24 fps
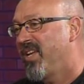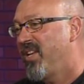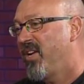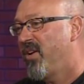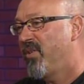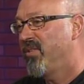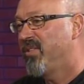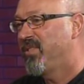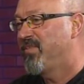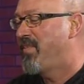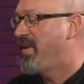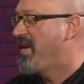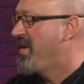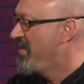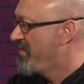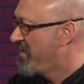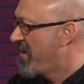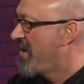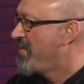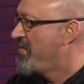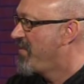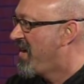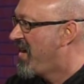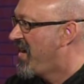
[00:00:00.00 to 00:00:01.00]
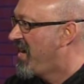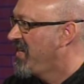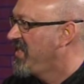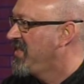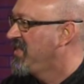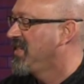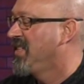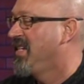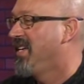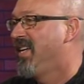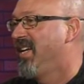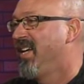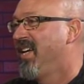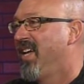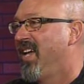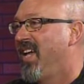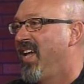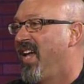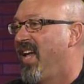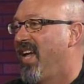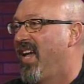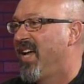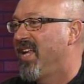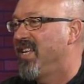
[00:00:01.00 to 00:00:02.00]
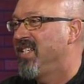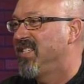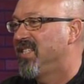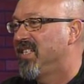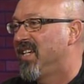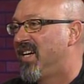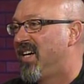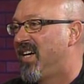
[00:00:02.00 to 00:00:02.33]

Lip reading: it's been in my mind. And